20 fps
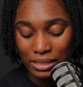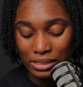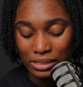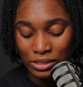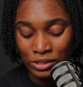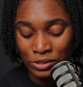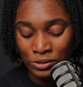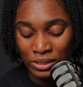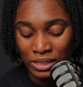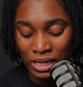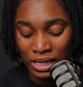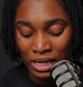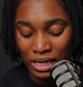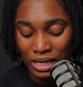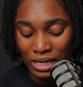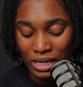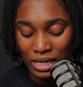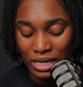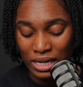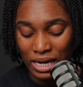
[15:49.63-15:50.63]
So
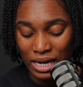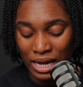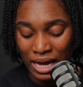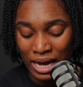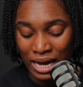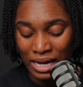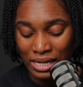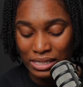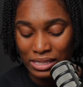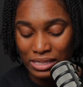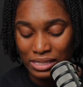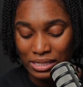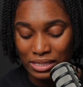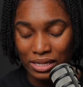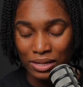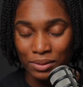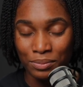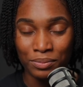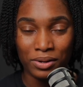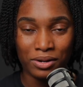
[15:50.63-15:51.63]
9 hats.
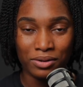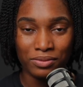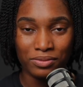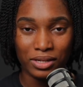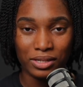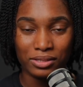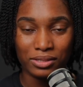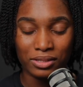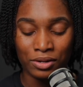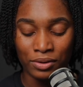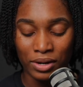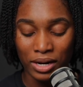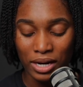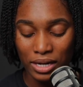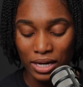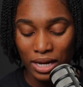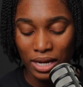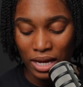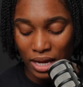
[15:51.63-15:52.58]
Perfect. All right.